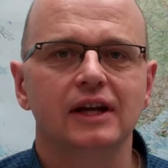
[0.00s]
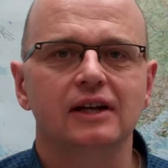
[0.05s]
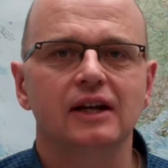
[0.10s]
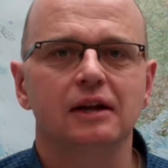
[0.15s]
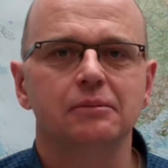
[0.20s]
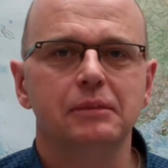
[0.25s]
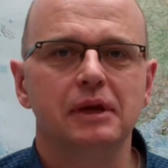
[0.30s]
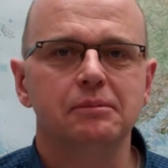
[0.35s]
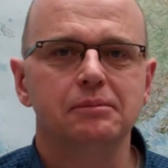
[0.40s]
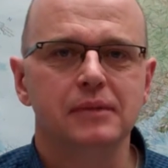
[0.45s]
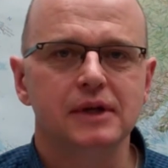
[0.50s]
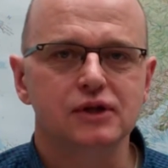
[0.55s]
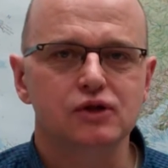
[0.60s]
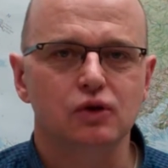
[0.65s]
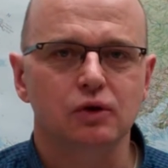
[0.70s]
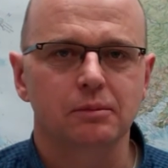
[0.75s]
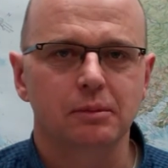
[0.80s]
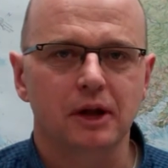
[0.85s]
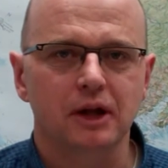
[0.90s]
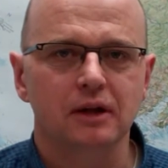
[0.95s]
it can be
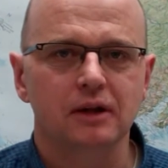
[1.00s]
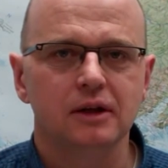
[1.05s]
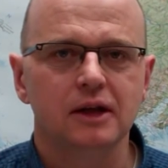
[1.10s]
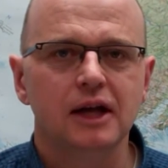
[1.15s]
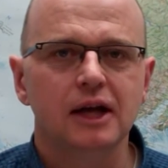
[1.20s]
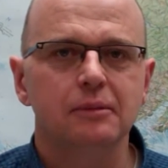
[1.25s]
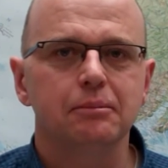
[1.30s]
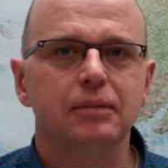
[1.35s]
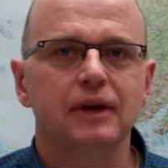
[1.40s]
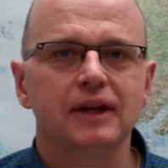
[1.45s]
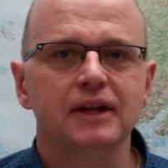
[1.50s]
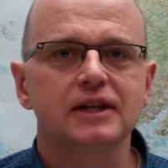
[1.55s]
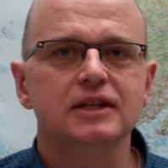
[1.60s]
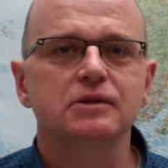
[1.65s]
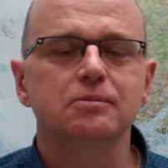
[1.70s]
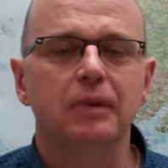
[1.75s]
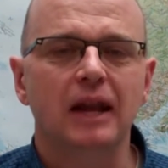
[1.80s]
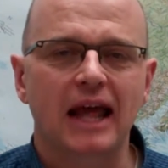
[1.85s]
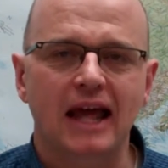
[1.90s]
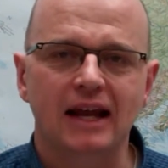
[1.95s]
miserable.
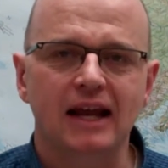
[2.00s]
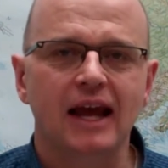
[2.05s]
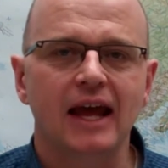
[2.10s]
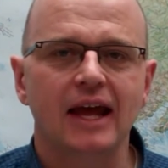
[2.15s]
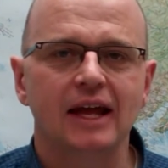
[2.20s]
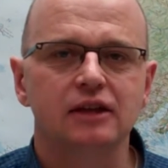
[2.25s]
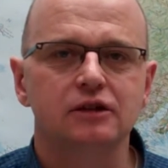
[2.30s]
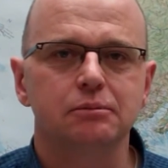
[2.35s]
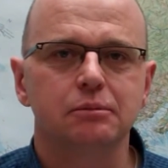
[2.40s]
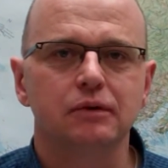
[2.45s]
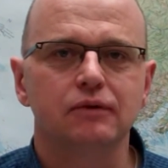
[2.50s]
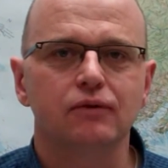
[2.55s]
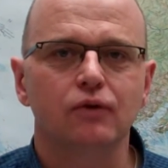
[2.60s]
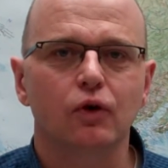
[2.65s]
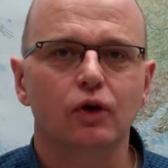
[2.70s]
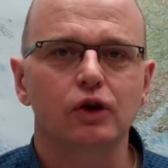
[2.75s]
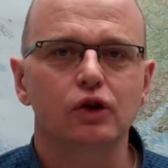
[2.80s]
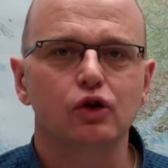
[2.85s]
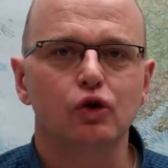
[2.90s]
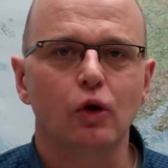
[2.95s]
Please plan ahead
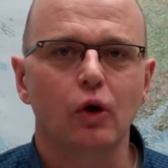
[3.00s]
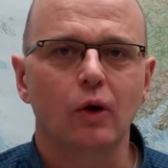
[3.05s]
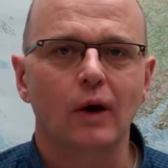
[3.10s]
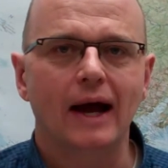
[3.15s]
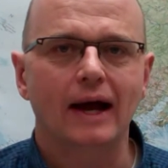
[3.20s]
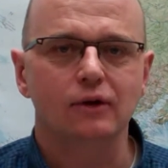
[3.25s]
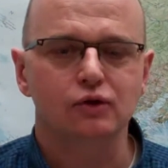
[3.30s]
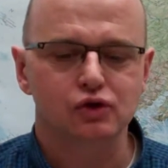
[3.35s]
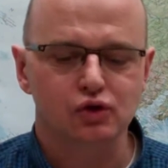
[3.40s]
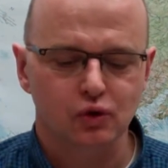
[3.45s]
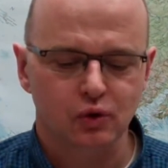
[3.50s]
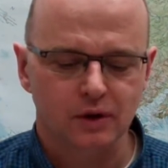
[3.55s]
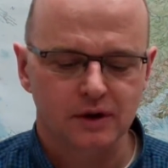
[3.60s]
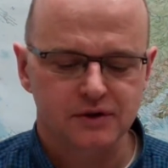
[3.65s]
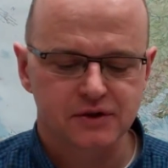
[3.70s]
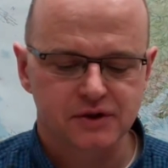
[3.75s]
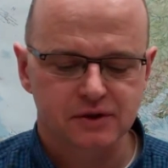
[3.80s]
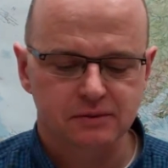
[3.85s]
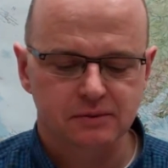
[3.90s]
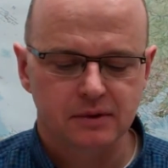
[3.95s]
before you go
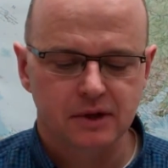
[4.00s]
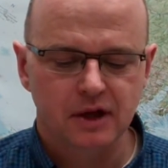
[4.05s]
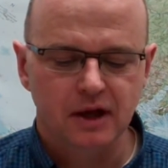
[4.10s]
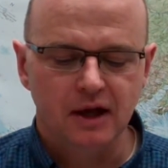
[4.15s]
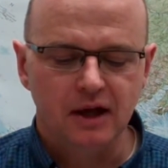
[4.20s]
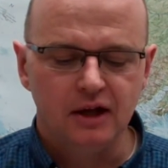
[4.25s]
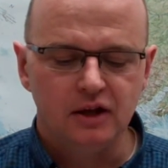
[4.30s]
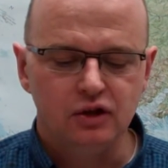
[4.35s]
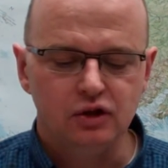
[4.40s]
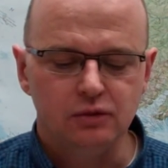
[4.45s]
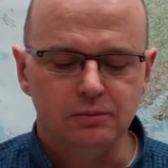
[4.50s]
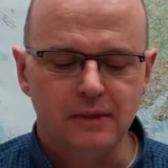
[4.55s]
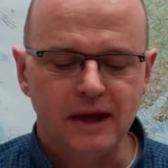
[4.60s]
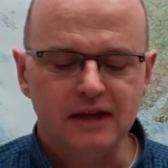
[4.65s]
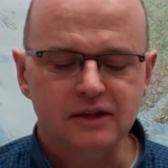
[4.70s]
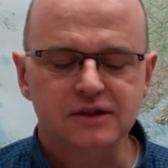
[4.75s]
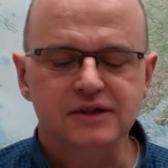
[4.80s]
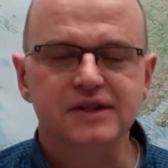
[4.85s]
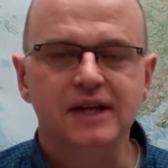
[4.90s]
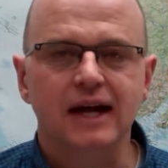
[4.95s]
outdoors. You
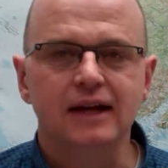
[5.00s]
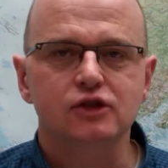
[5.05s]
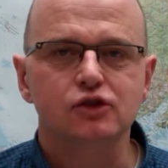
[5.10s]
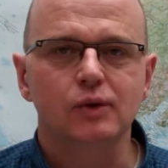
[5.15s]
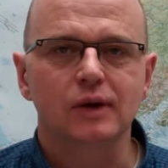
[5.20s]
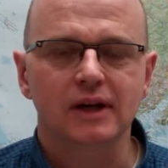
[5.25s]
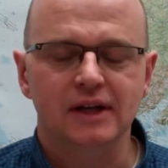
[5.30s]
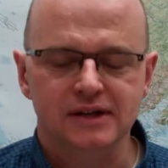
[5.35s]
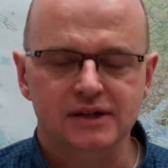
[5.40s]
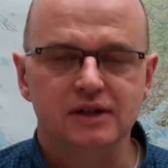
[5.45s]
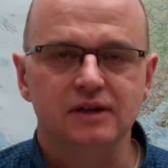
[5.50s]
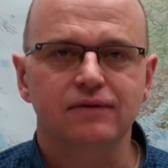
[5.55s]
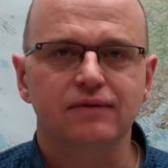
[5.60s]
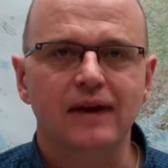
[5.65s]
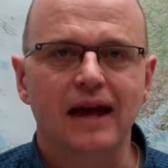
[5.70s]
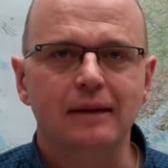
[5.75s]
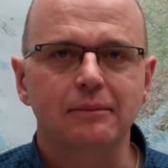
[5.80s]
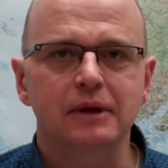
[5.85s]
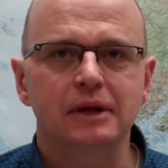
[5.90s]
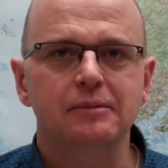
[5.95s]
may decide to enlist a
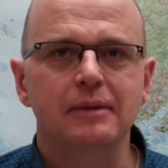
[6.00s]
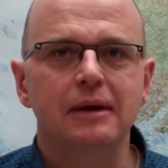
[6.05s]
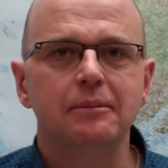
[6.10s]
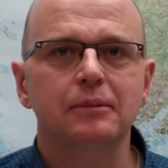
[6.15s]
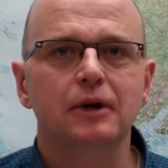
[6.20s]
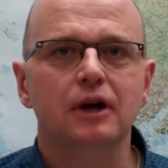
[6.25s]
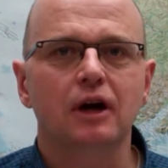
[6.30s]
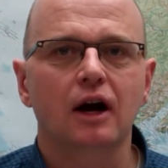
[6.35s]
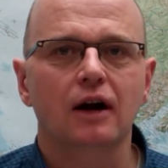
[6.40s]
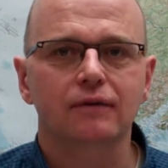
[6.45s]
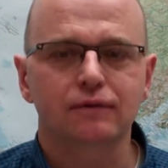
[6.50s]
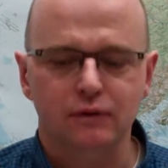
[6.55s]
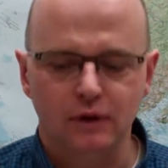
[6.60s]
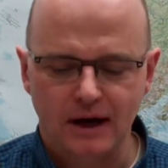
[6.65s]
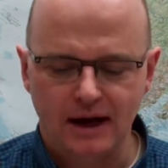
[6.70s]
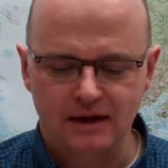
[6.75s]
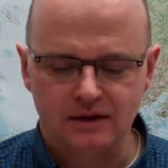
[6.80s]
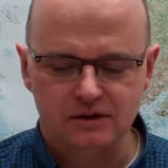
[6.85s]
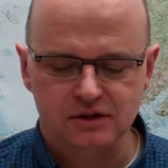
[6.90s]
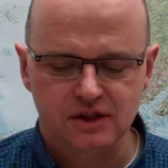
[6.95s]
family member or
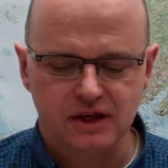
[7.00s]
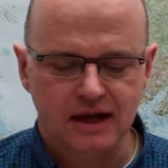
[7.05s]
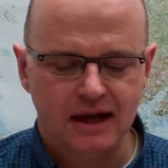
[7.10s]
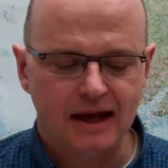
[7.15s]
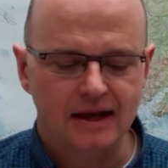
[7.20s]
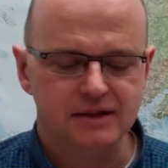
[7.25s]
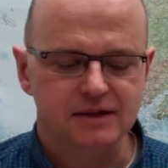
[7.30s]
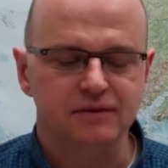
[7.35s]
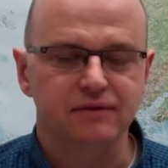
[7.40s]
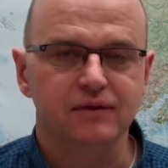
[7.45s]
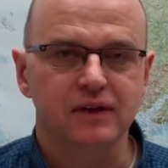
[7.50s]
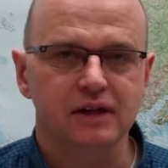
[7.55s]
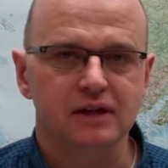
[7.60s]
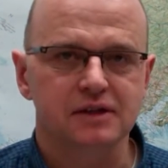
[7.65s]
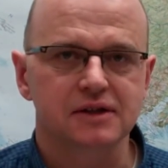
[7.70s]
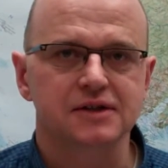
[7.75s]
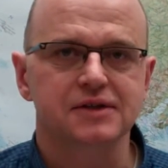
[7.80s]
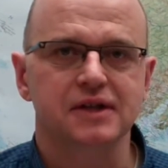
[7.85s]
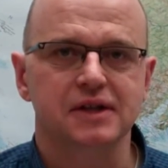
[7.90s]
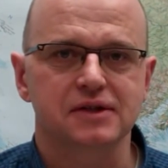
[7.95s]
friend as a
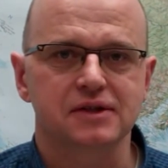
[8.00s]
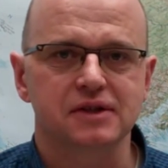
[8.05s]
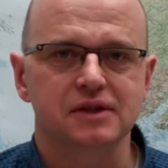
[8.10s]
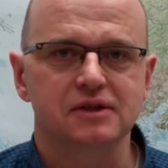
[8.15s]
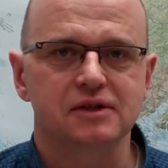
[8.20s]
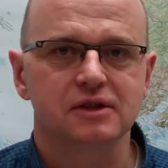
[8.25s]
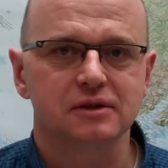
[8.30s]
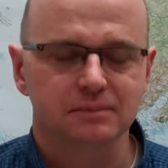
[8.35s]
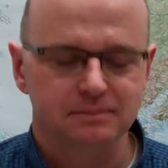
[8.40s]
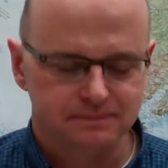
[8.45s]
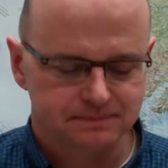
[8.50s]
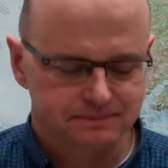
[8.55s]
field assistant.